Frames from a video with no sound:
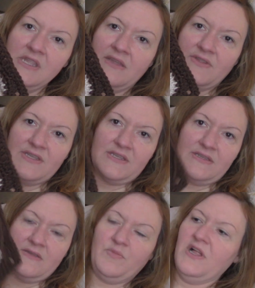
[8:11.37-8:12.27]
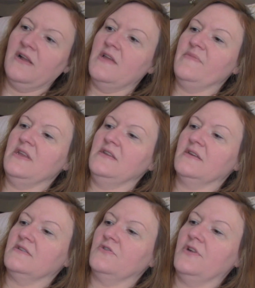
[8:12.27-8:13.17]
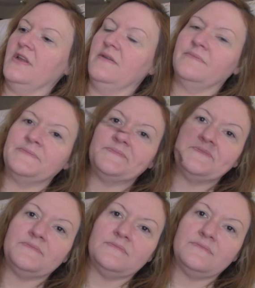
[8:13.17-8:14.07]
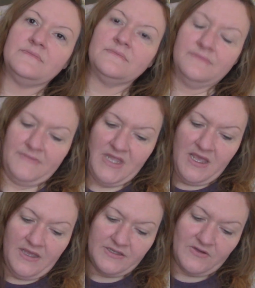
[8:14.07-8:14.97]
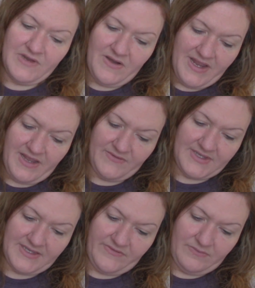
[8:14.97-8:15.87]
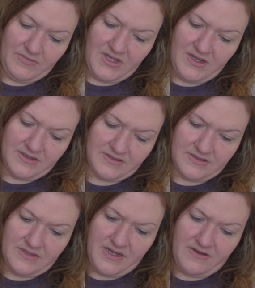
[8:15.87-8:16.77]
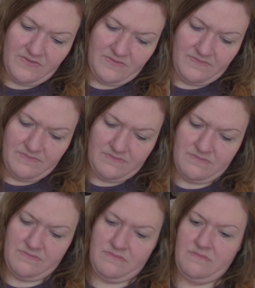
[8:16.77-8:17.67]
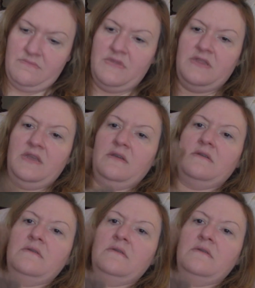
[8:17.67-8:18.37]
this is the block I made yesterday. So now I have 7 blocks now, I think.